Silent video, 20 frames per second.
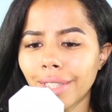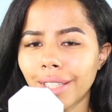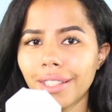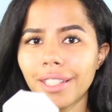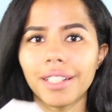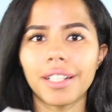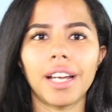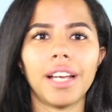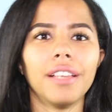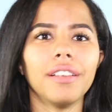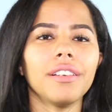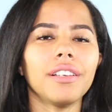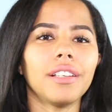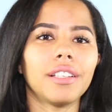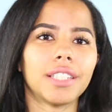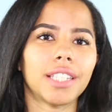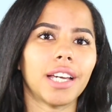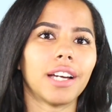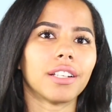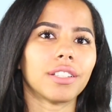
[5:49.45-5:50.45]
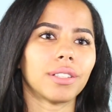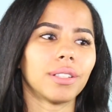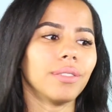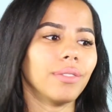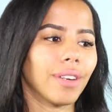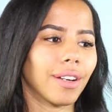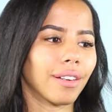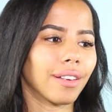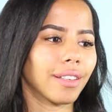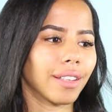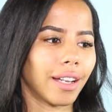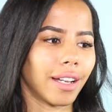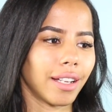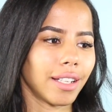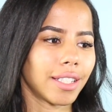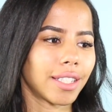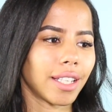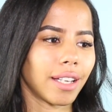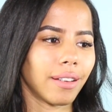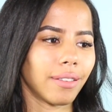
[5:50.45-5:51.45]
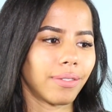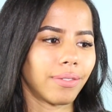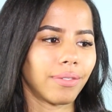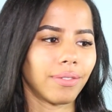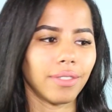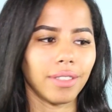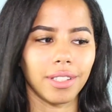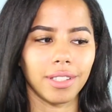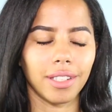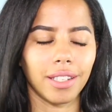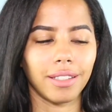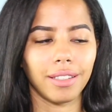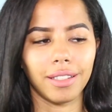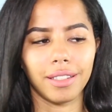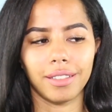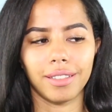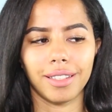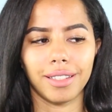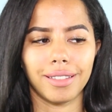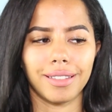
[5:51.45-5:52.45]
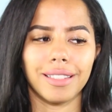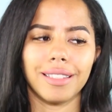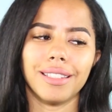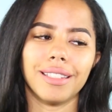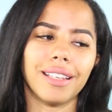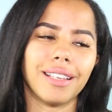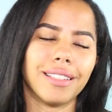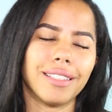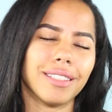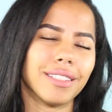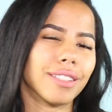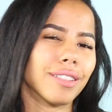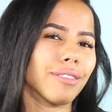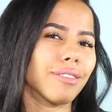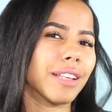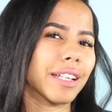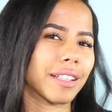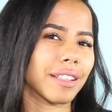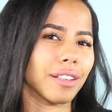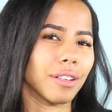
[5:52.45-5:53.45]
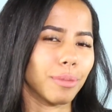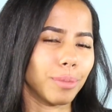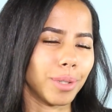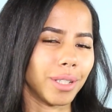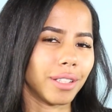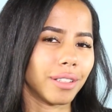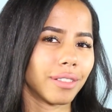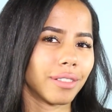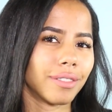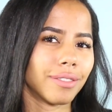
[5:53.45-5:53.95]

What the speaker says: The color is actually very nice. I just don't like it on me.